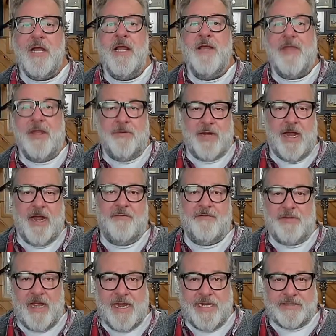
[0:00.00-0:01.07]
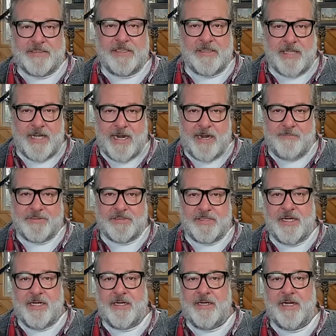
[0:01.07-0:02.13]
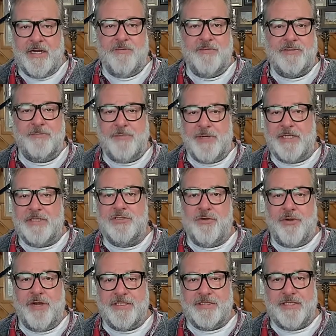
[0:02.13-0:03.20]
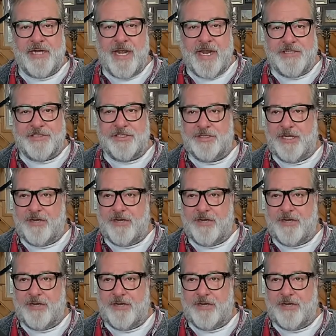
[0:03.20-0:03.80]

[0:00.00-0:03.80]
they would have lights and lamps, and it was a big joyous occasion.